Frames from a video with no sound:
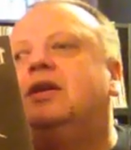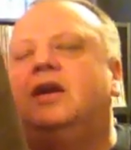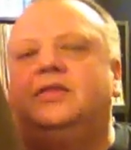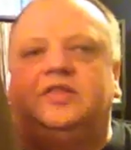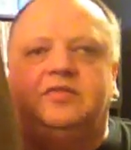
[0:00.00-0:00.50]

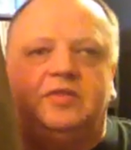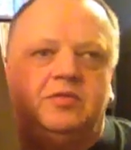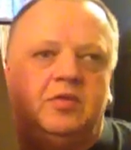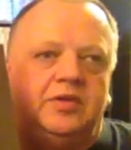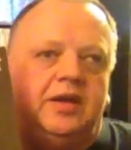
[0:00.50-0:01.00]
And this was
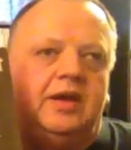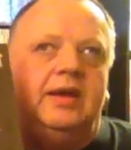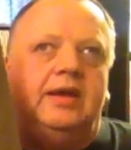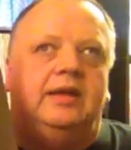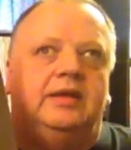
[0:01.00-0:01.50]
one that
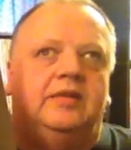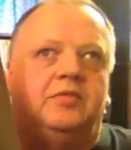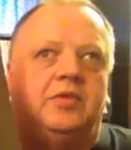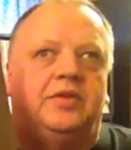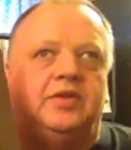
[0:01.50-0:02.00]
I
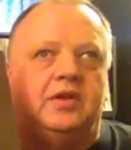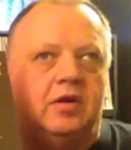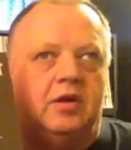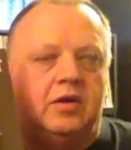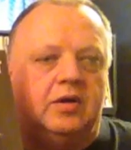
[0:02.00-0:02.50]
lived with in the
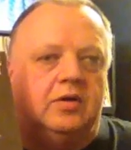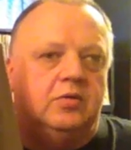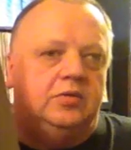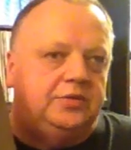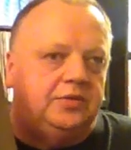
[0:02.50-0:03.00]
car,
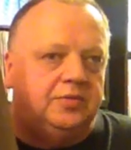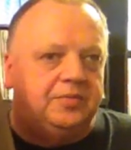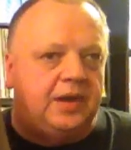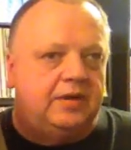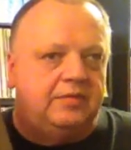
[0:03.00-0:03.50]
going to
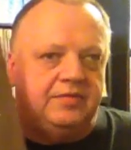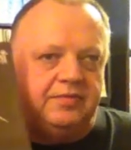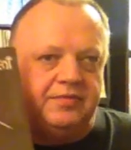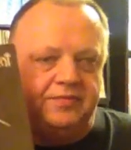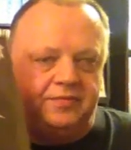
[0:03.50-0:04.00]
back and
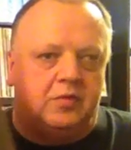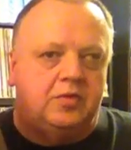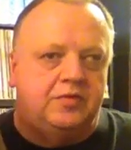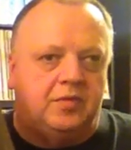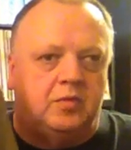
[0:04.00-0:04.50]

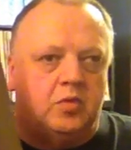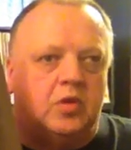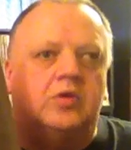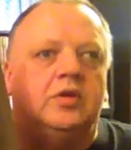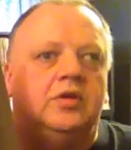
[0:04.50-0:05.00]
forth from
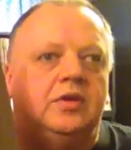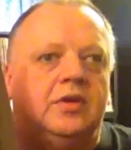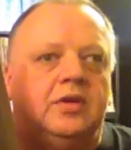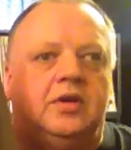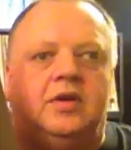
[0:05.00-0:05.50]
work.
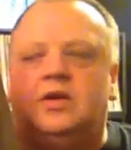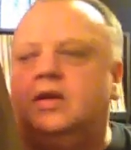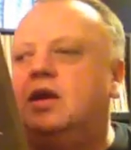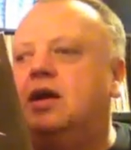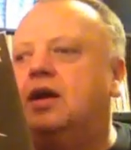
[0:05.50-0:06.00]

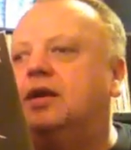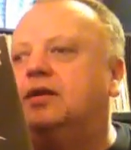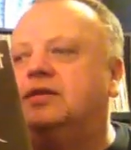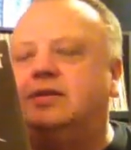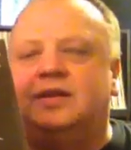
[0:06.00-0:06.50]

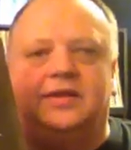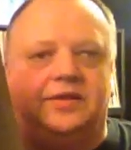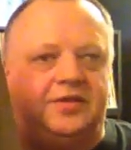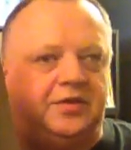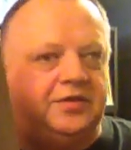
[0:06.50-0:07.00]
And
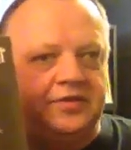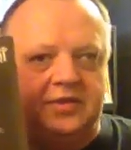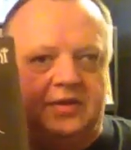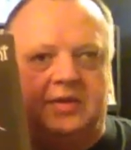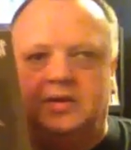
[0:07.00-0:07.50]
it's
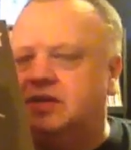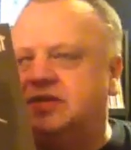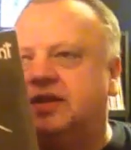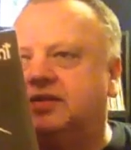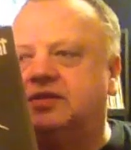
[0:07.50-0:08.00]

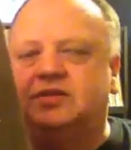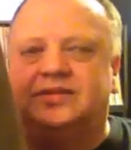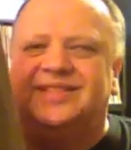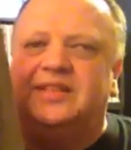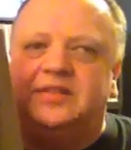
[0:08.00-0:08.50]

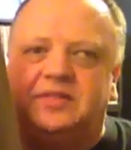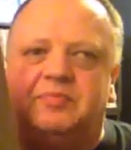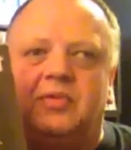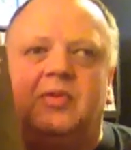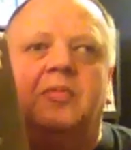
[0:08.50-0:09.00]
excellent. This is
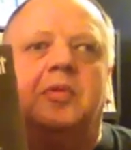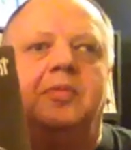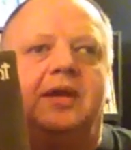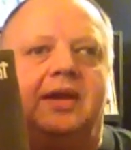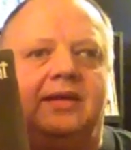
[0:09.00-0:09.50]

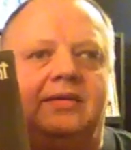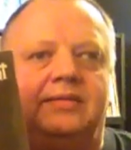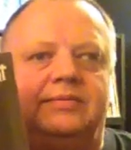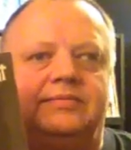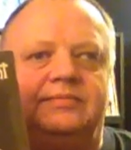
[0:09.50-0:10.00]
probably
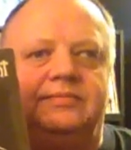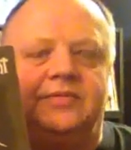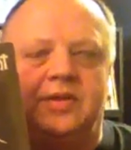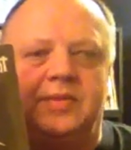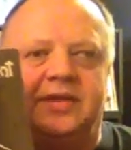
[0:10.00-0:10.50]

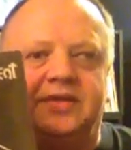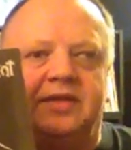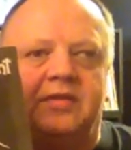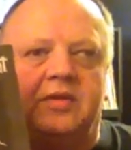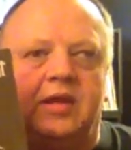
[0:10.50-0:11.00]
their best
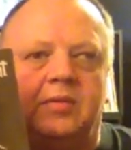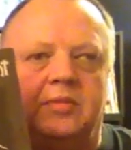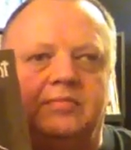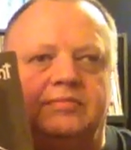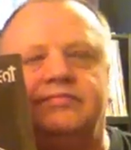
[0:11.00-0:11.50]
ever
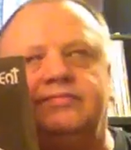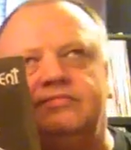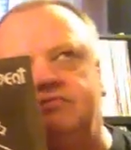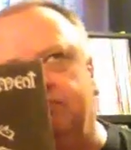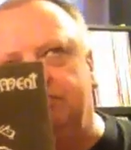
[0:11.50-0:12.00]
album,
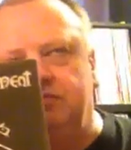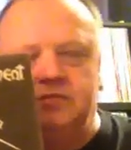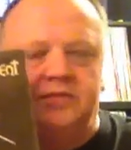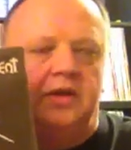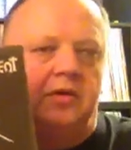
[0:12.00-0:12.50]

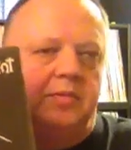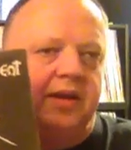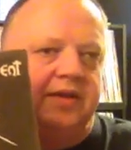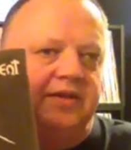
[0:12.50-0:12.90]
that or Black